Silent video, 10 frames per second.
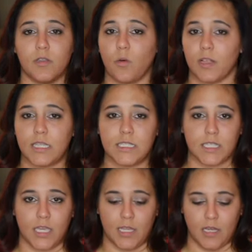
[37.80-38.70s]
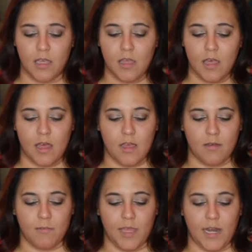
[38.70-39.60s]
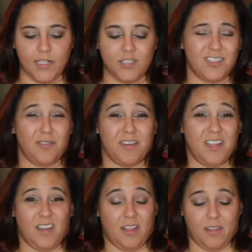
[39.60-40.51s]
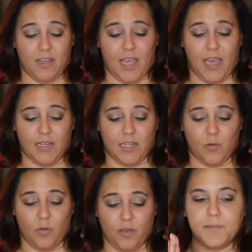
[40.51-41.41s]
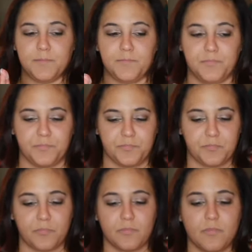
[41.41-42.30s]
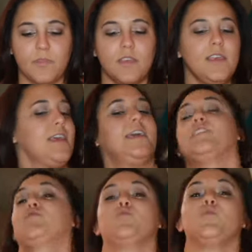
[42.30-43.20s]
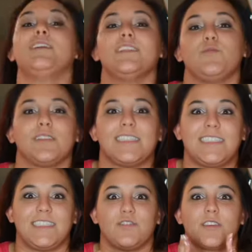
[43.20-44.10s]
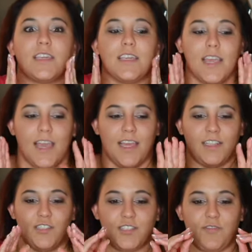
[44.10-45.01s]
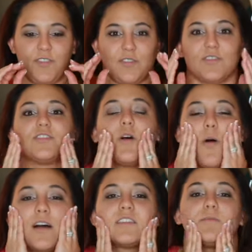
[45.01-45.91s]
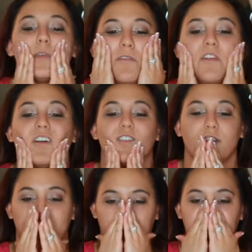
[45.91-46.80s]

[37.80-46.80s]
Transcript: oily skin, and I just don't need anything to add any oil. It's really, really silky and just feels so awesome even on your